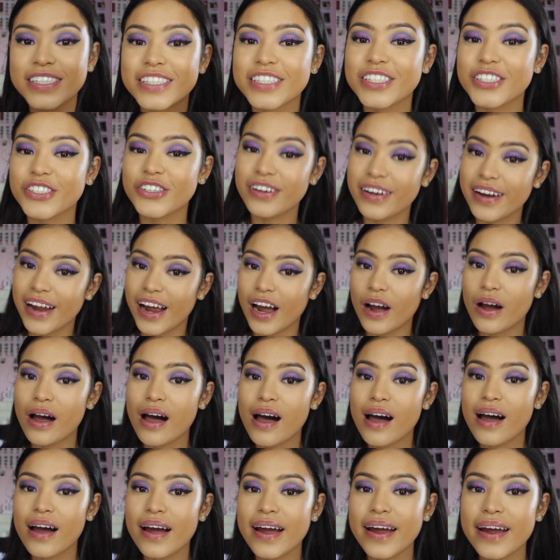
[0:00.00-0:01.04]
So now
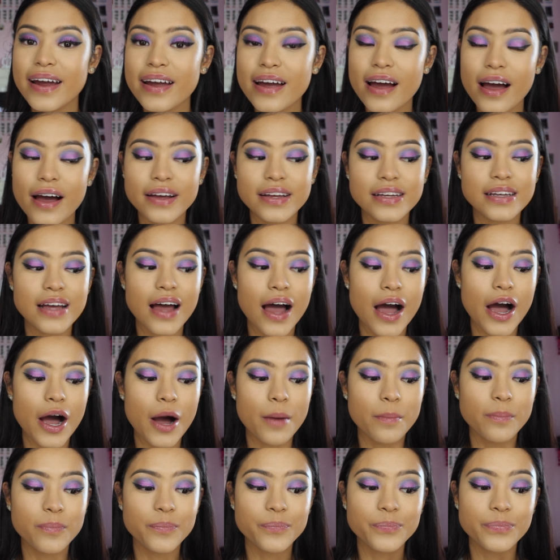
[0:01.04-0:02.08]

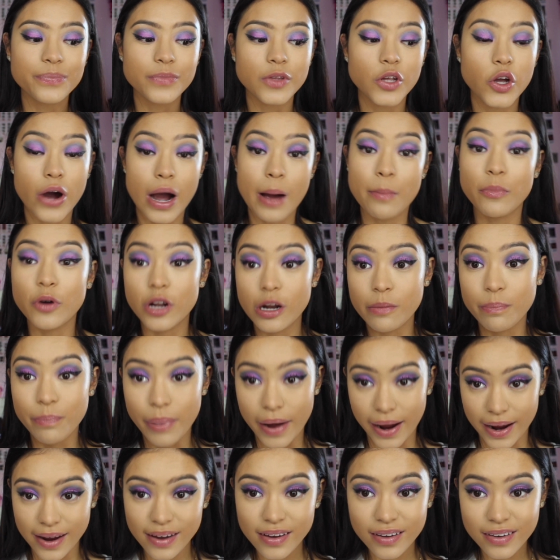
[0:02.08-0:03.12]
I'm gonna
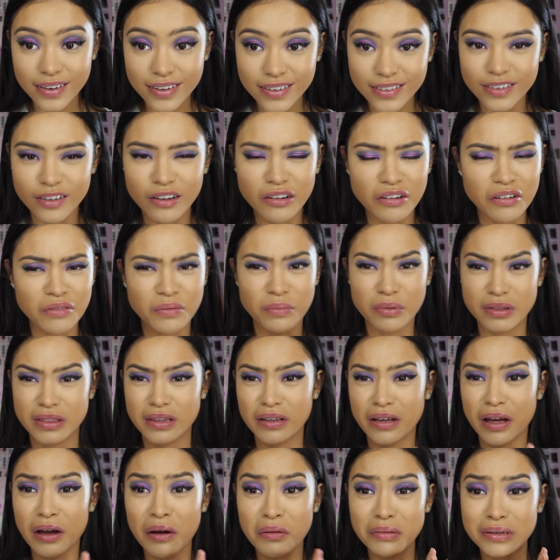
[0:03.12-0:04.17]
bake. Oh, what
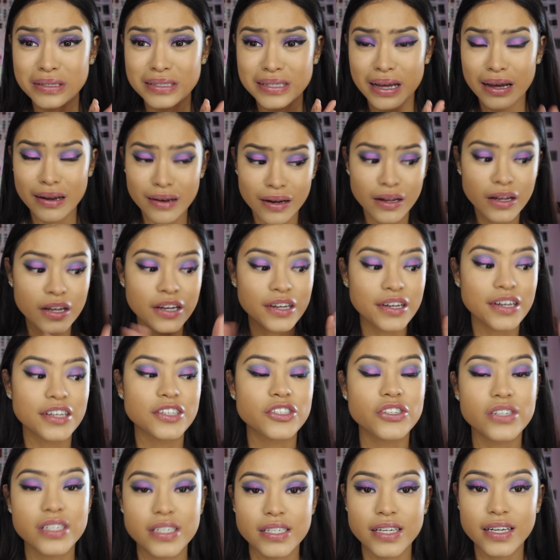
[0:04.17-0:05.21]
the hell was that?
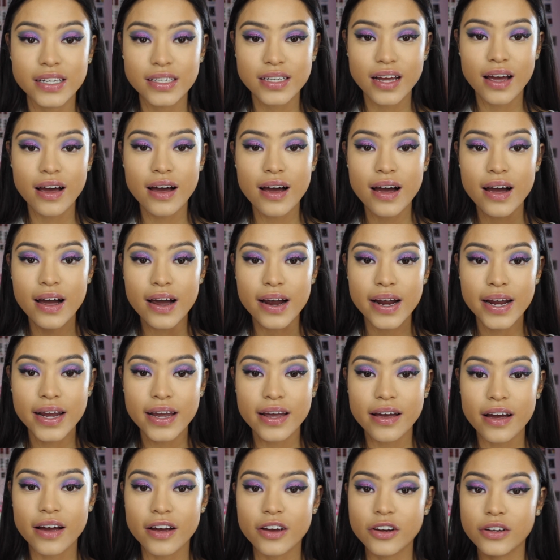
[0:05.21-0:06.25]
So since
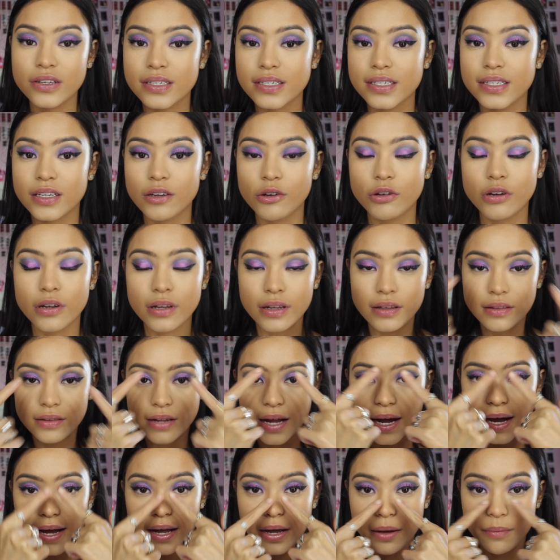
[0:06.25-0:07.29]
I concealed
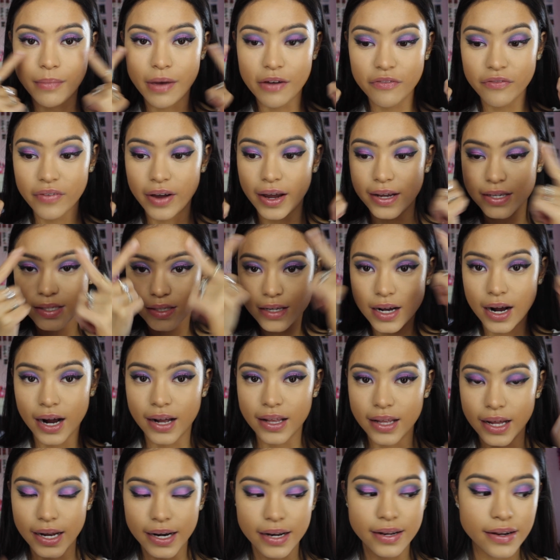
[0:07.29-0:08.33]
like my face and
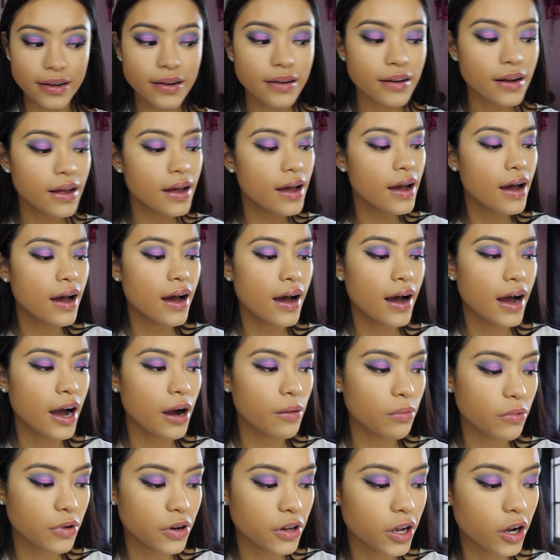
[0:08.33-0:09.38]
highlighted it,
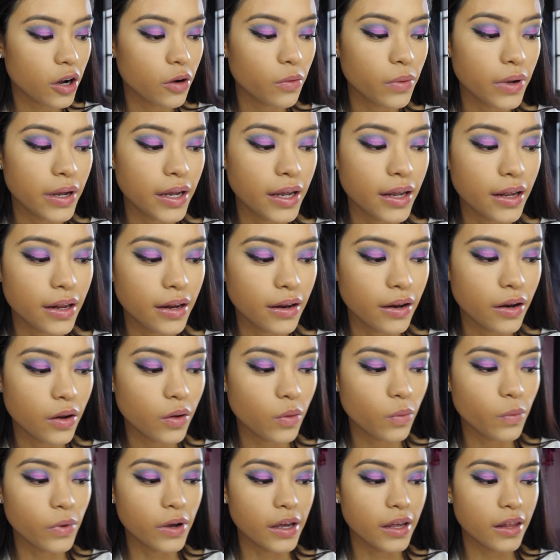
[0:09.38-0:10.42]
I'm gonna go
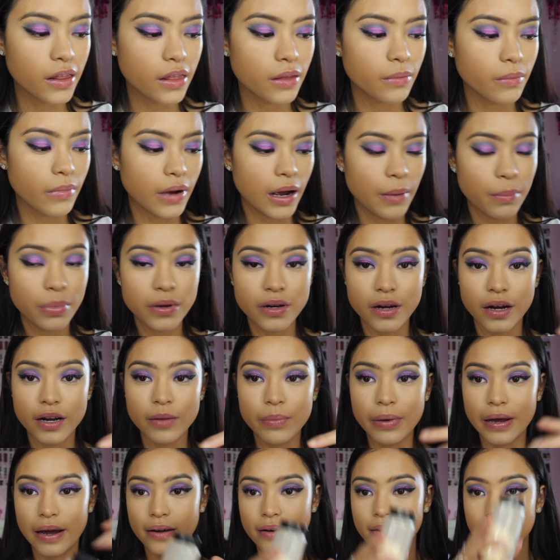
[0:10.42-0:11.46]
in with my banana
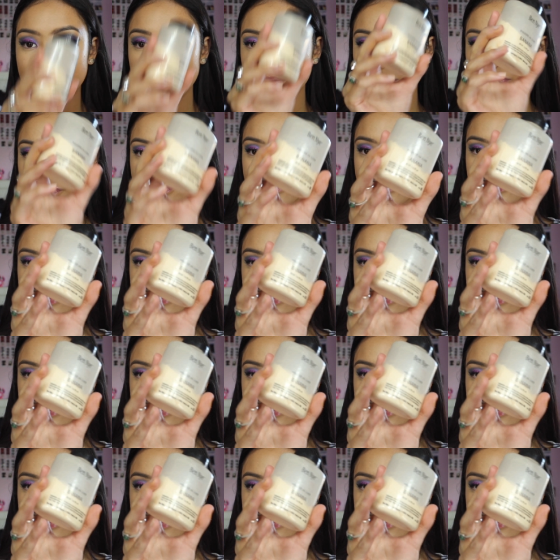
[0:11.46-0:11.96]
powder,